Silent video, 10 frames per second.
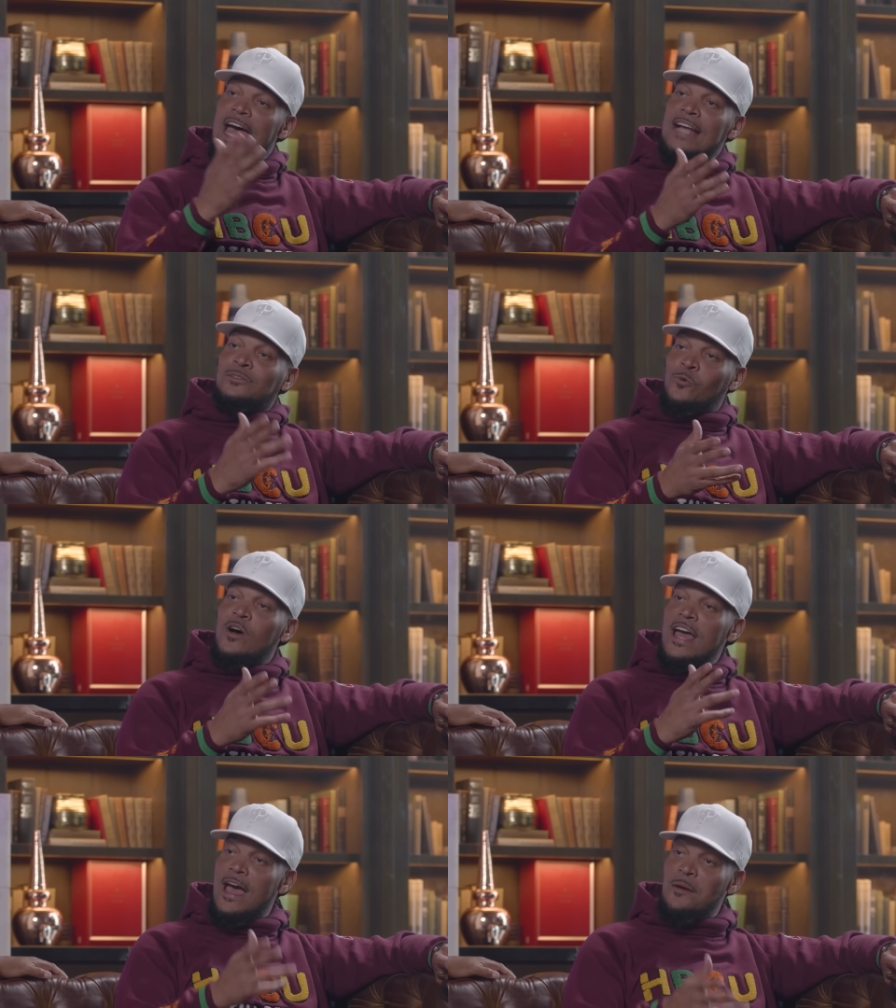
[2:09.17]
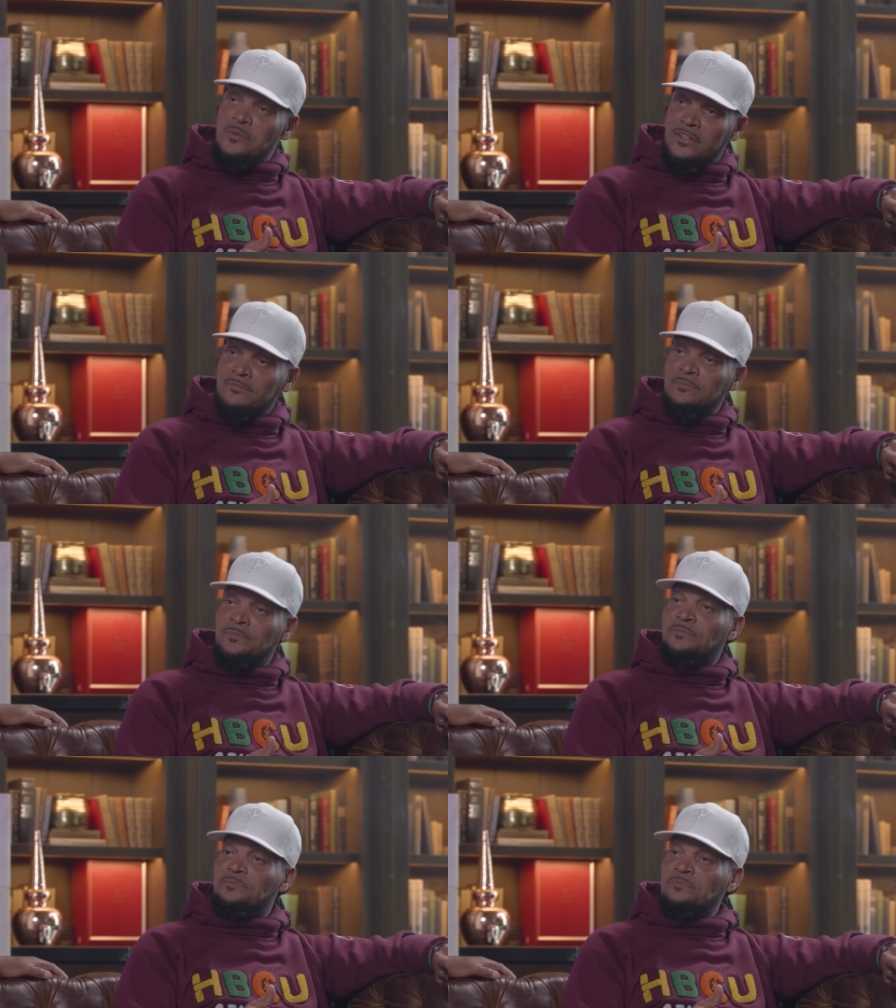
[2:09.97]
that's what happened.
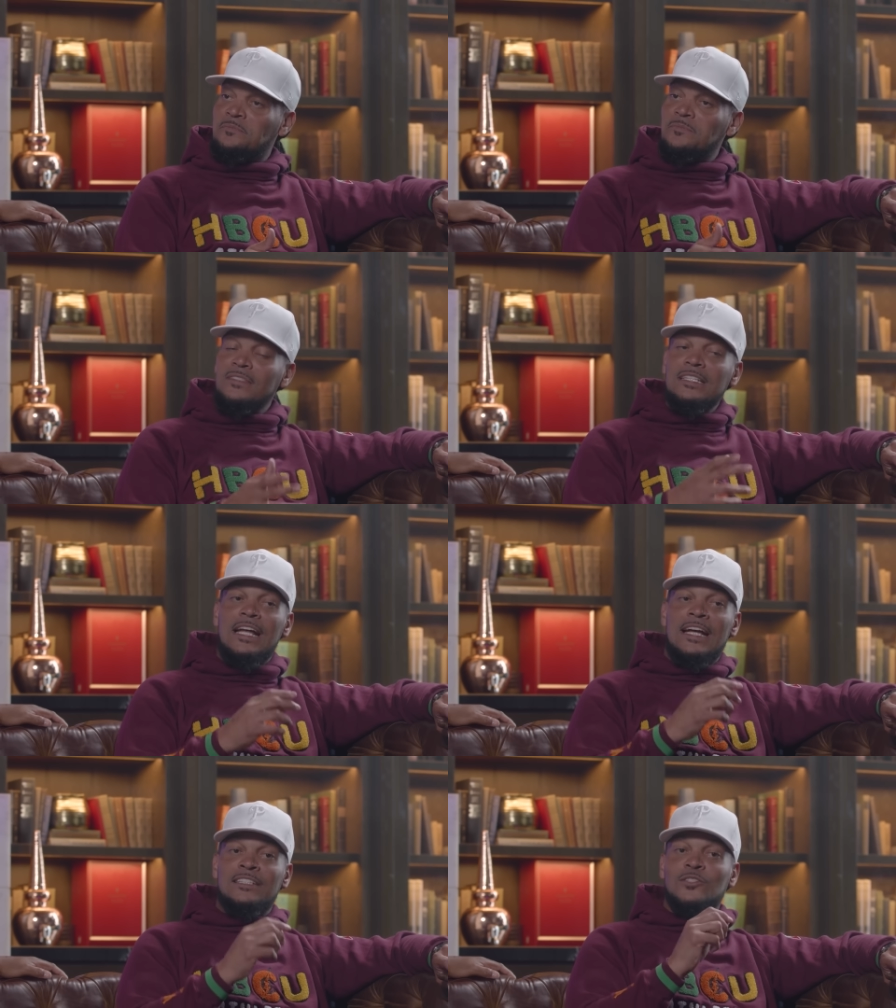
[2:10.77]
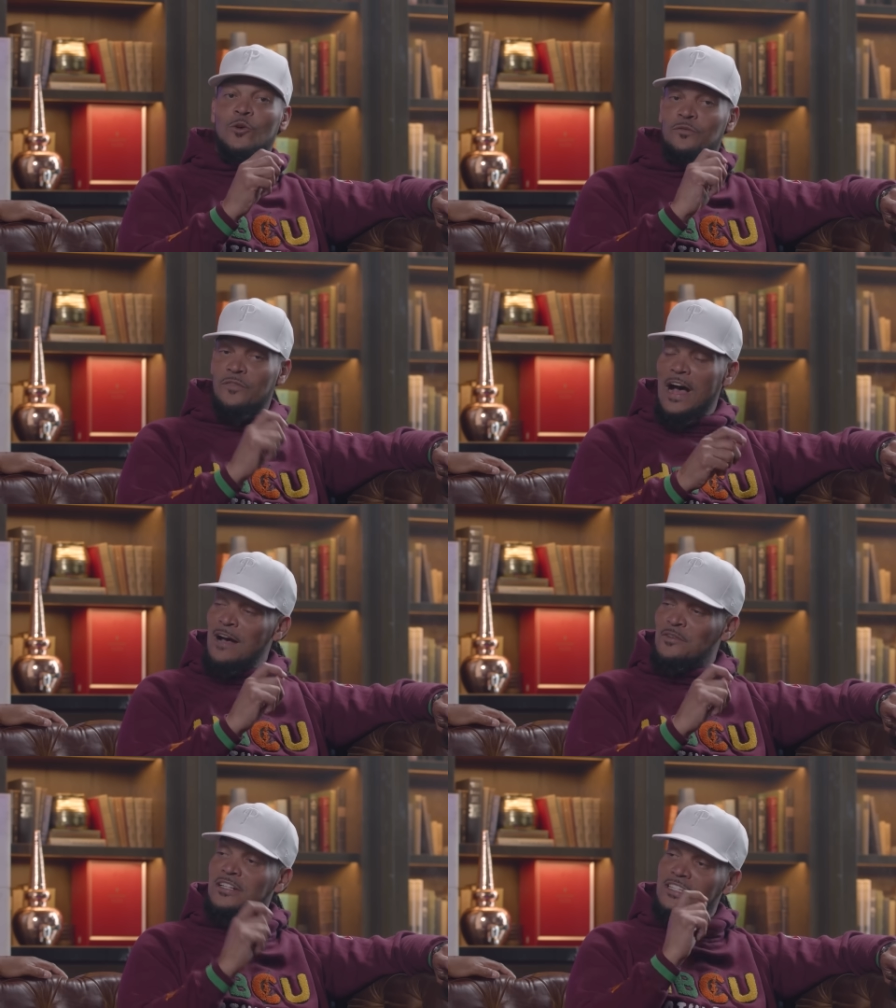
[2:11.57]
And so
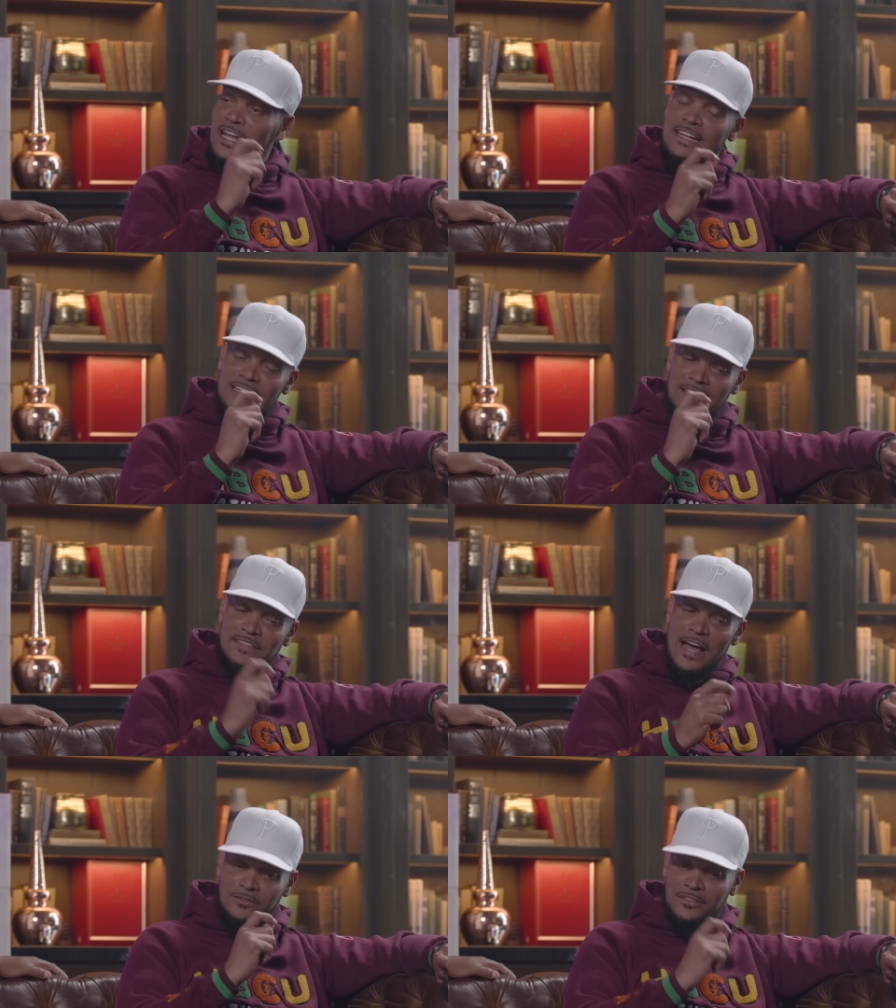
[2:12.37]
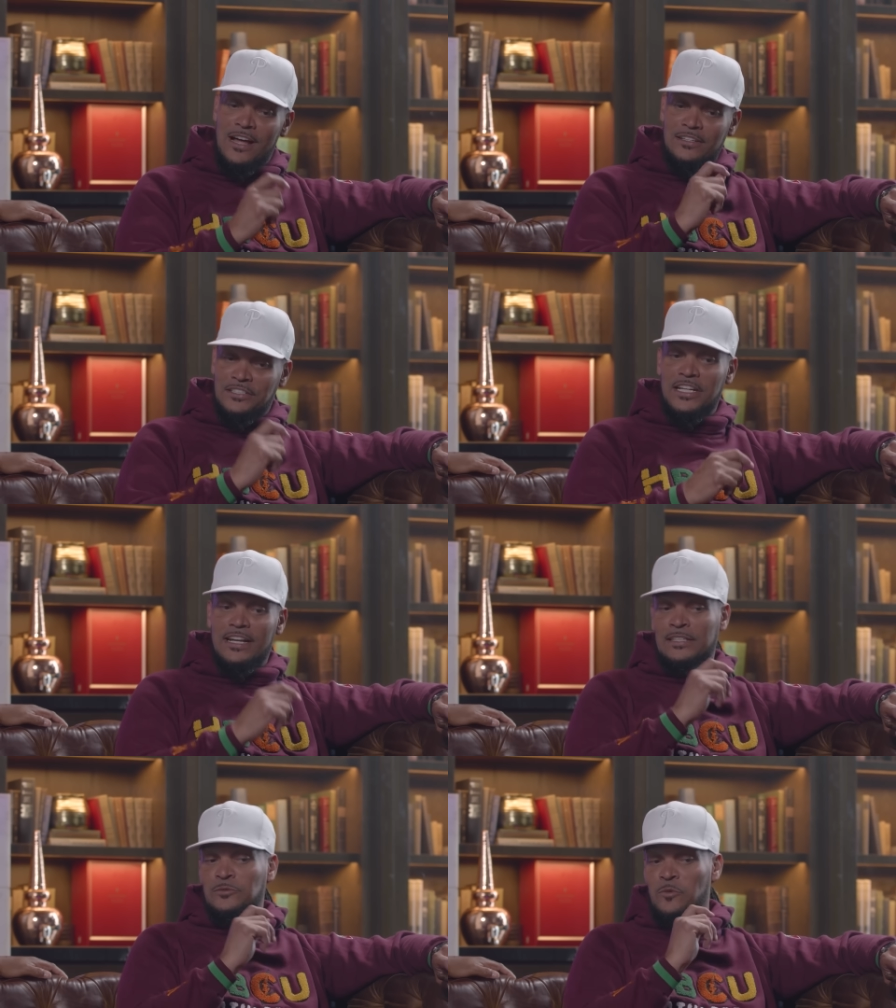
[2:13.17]
$588,000
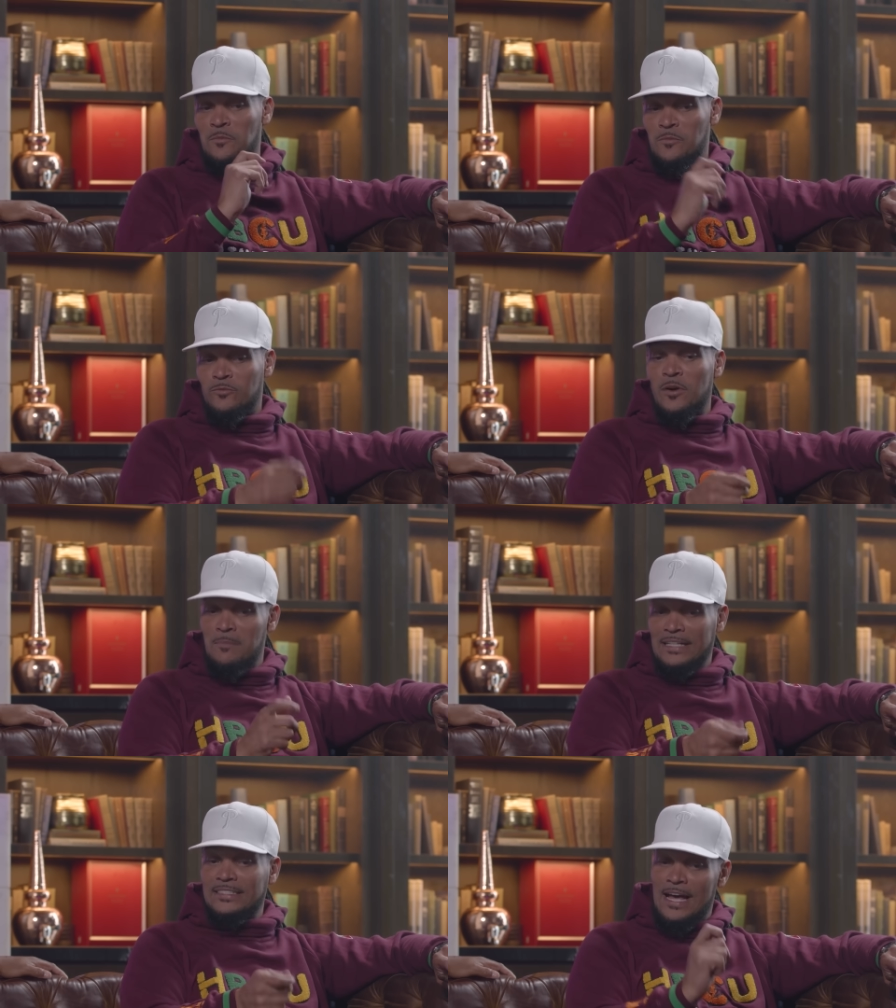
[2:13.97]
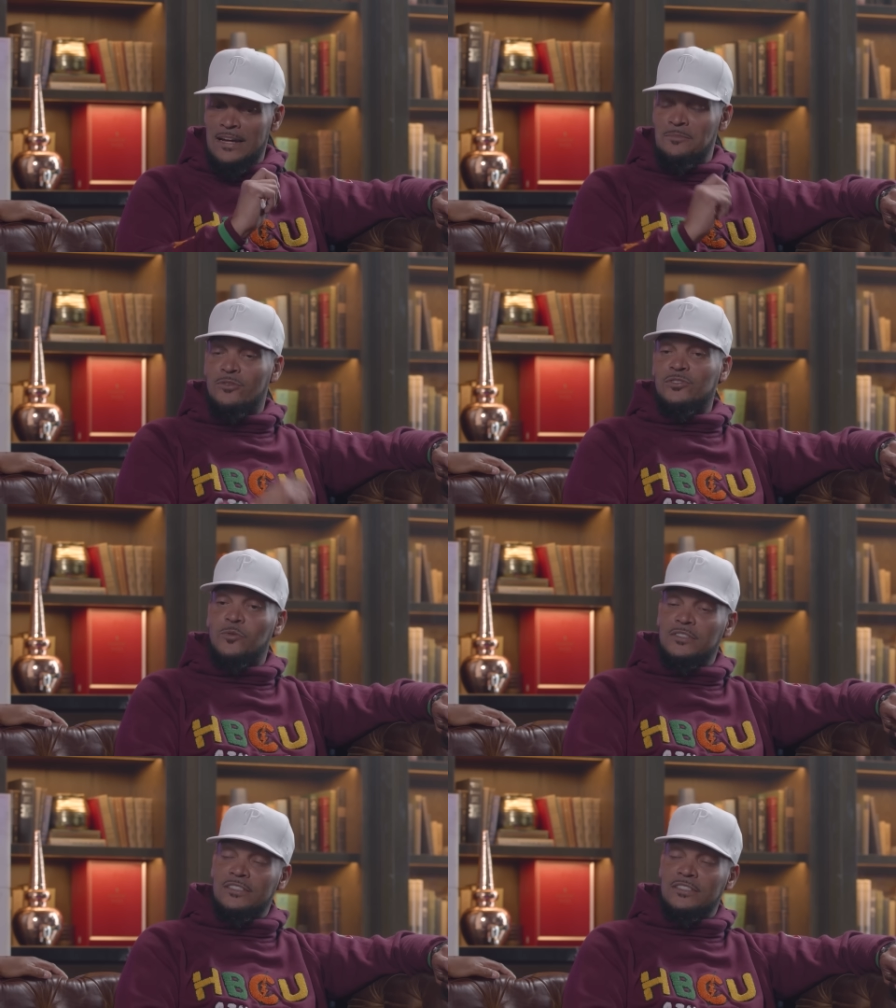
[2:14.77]
check is what my signing bonus was,